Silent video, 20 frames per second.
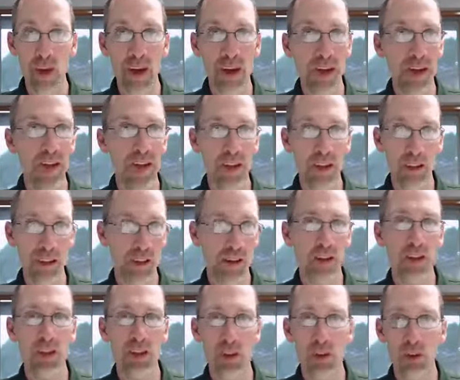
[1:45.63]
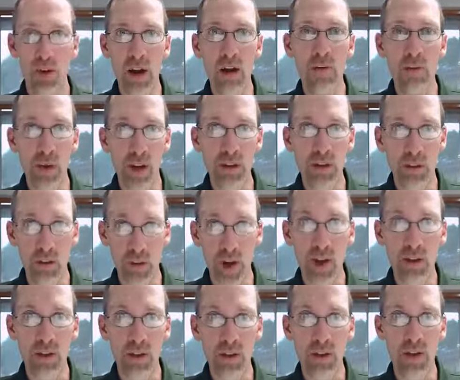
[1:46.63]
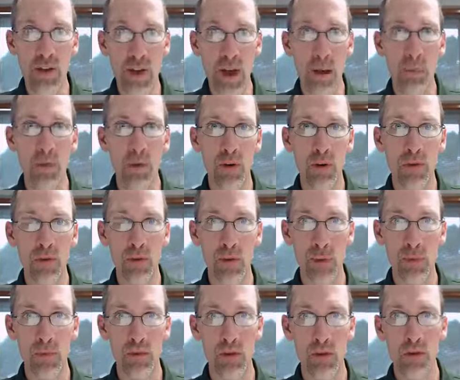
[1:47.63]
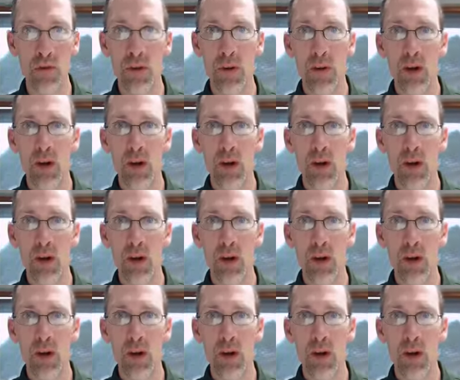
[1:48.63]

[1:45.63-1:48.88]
It's the great resurrection chapter of Scripture.